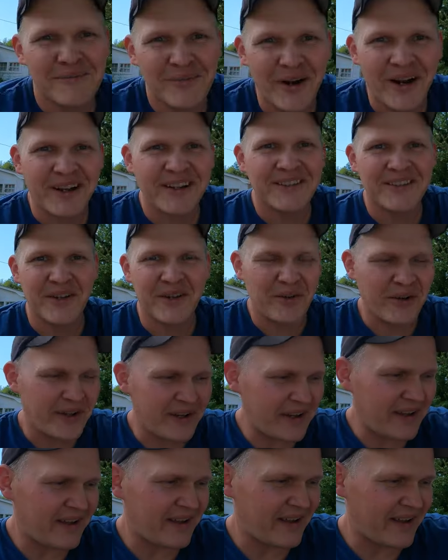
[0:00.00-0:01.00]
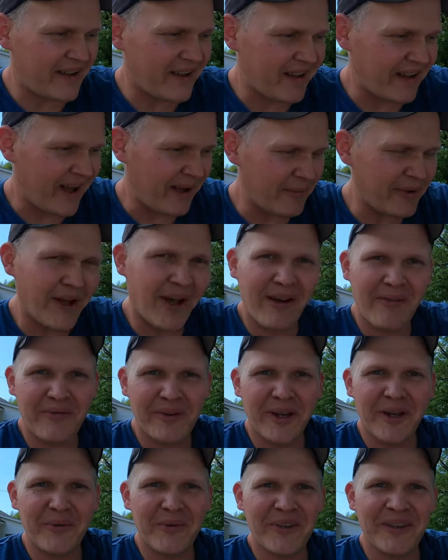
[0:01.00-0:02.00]
All right, so I'm
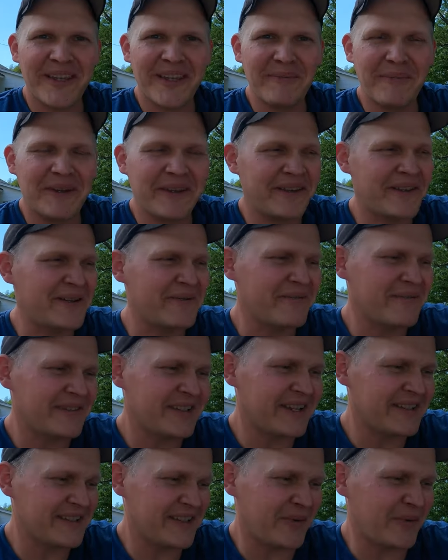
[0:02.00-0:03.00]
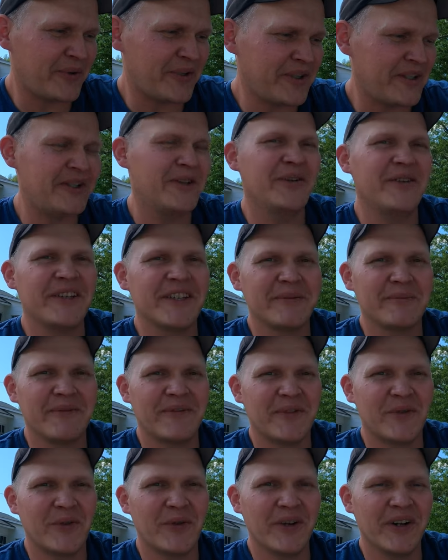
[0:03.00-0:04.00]
confident with keeping them. Like I said, I wanted to do this
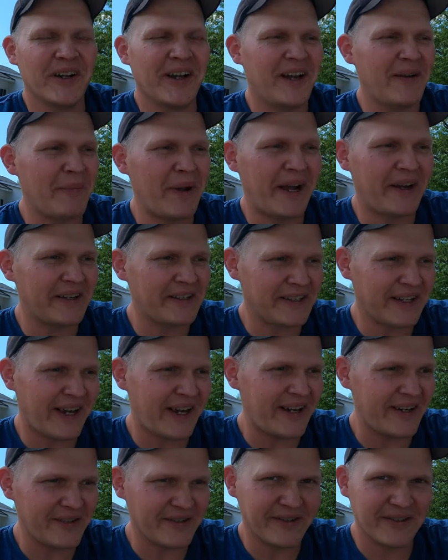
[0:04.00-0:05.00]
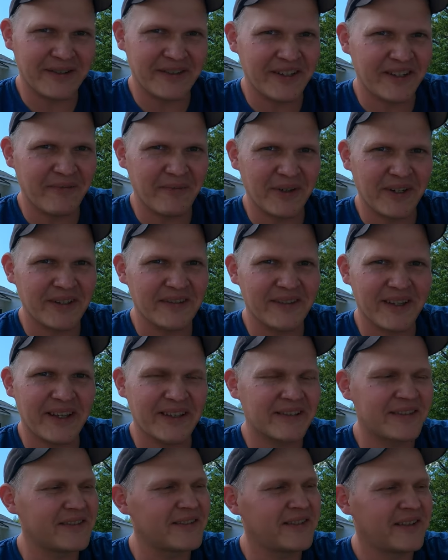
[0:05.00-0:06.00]
before I mounted tires and stuff because
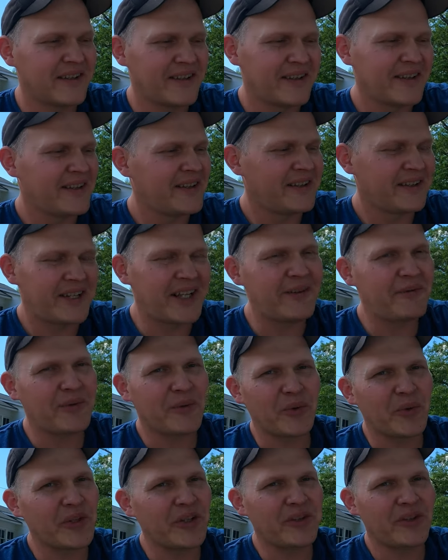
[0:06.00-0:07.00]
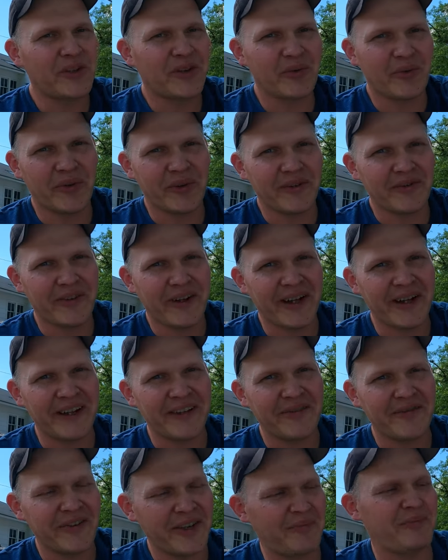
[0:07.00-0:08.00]
that's definitely when you don't want to
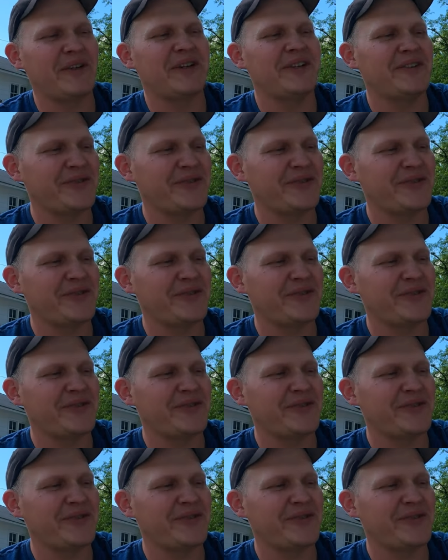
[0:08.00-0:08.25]
find fitment